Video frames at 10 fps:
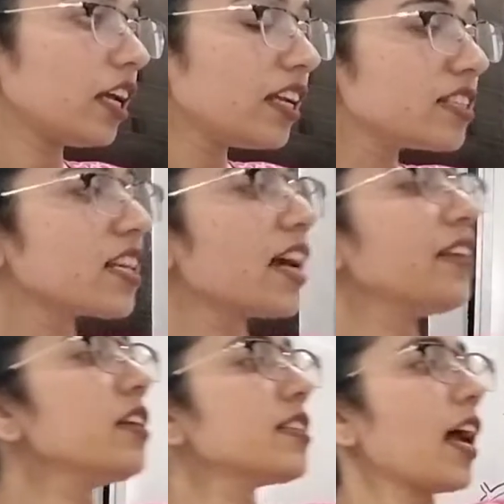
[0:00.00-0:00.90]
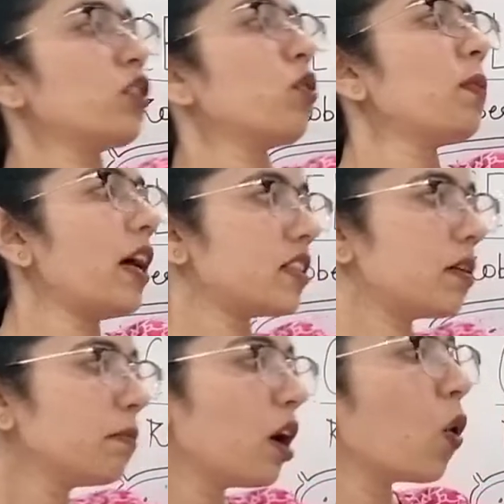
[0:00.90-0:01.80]
inside the
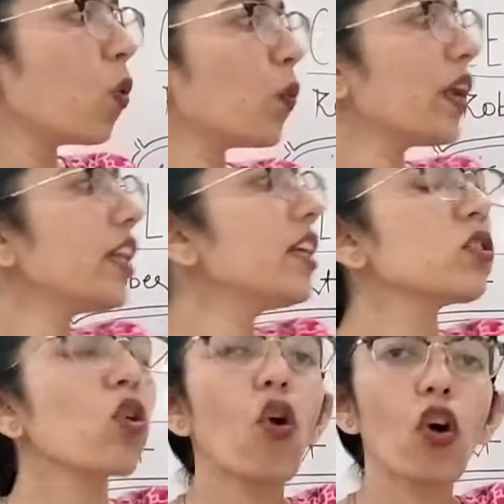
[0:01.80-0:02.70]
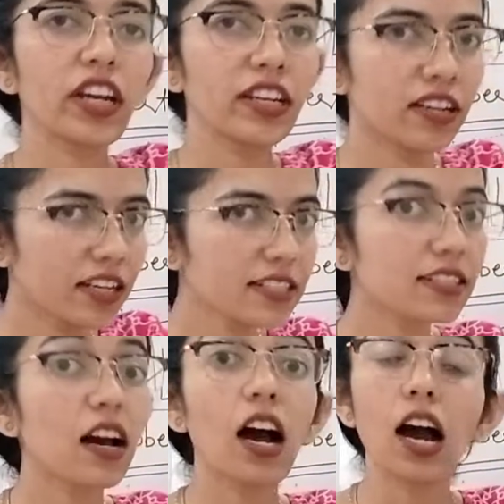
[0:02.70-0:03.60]
cytoplasm, various organelles
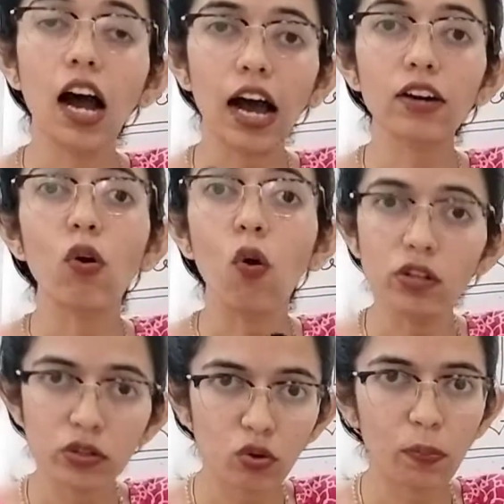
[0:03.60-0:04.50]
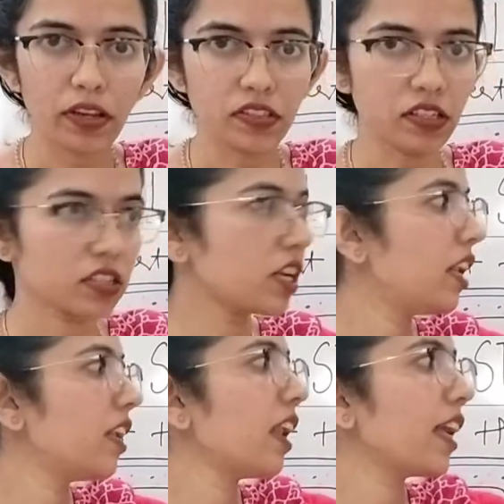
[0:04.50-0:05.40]
are also present,
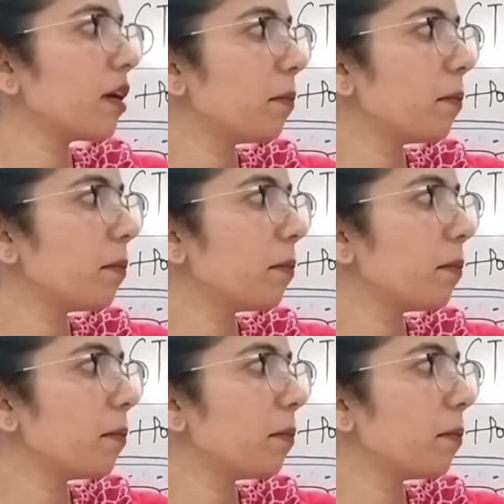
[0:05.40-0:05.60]
like